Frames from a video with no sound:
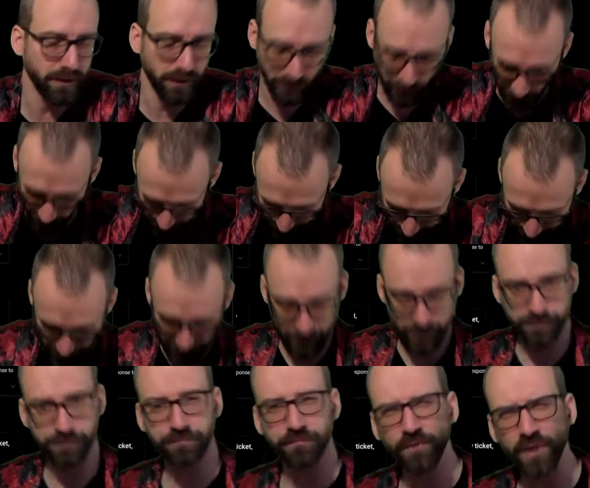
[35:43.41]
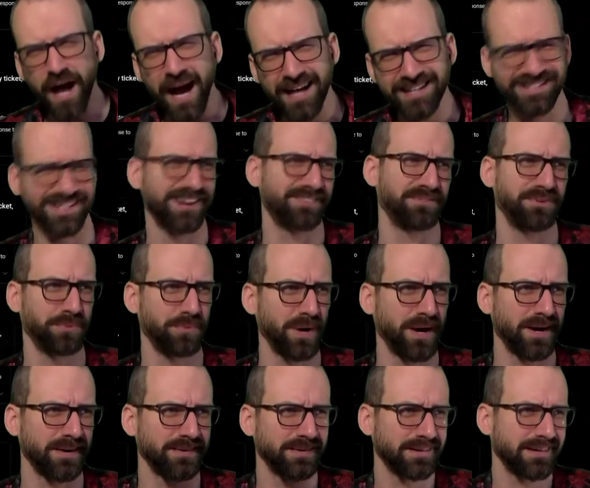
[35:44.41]
You're looking at it. There's flies
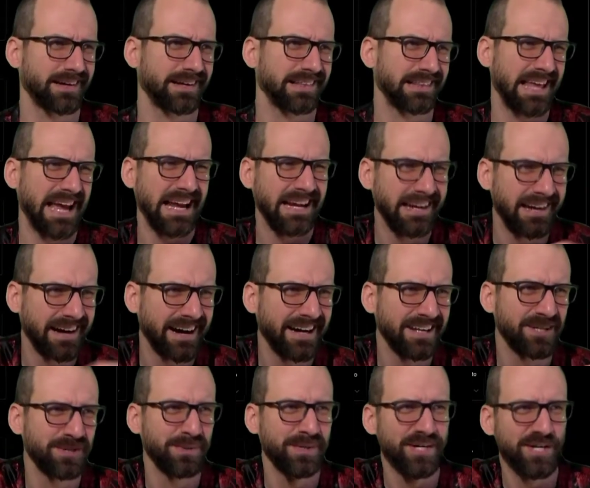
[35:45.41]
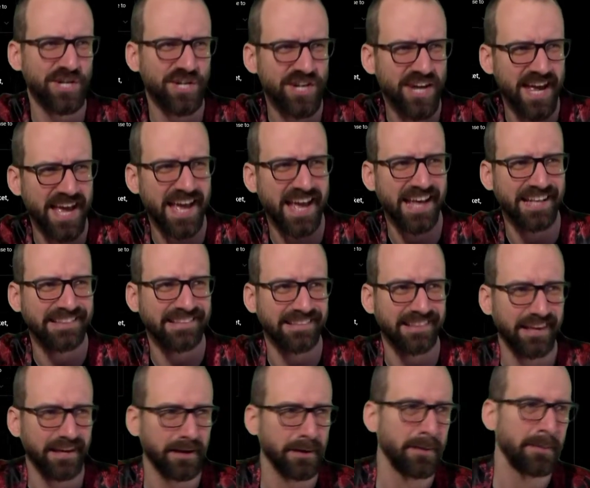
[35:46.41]
everywhere. They're like landing on you and shit, and
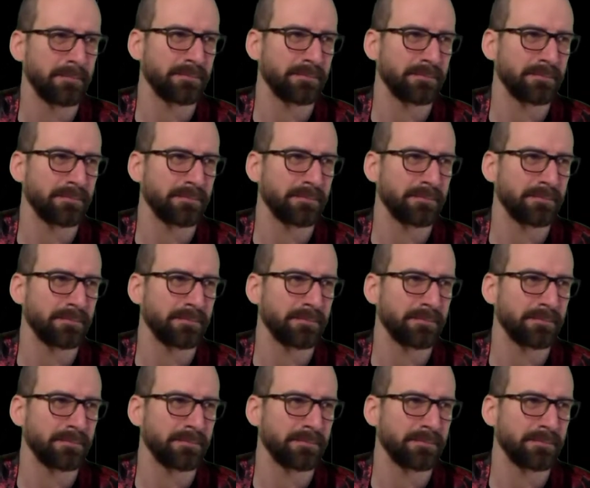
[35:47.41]
like